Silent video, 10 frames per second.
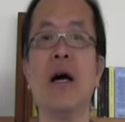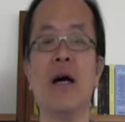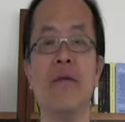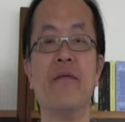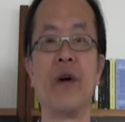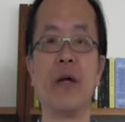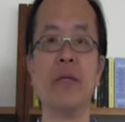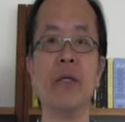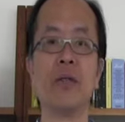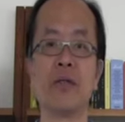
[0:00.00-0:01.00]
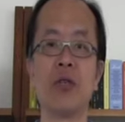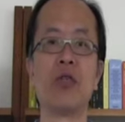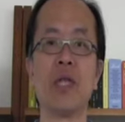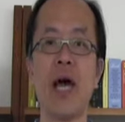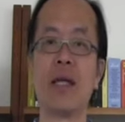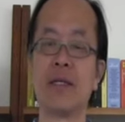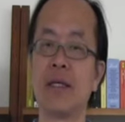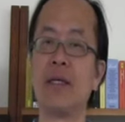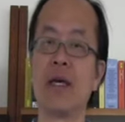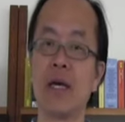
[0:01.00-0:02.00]
environment, such that
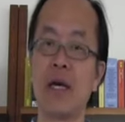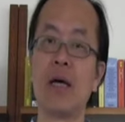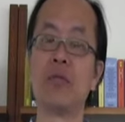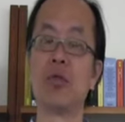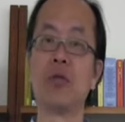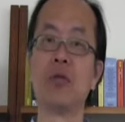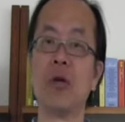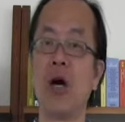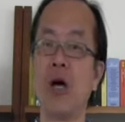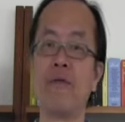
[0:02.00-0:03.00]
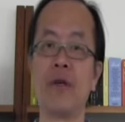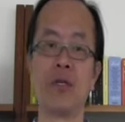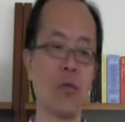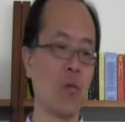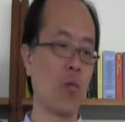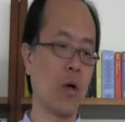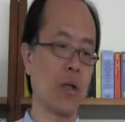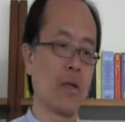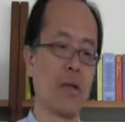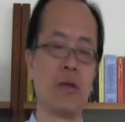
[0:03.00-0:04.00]
they can come to the office,
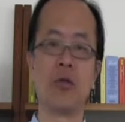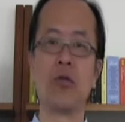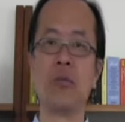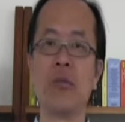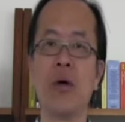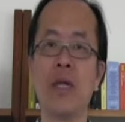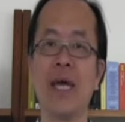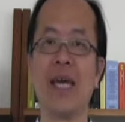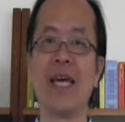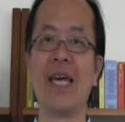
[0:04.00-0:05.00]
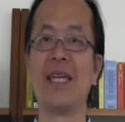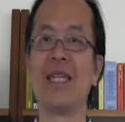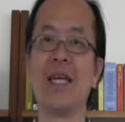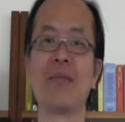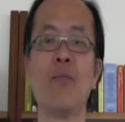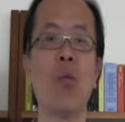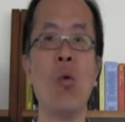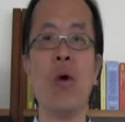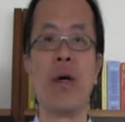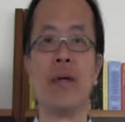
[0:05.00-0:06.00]
work 2.88 days
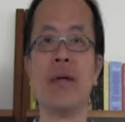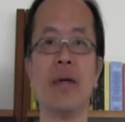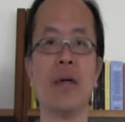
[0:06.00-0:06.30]
more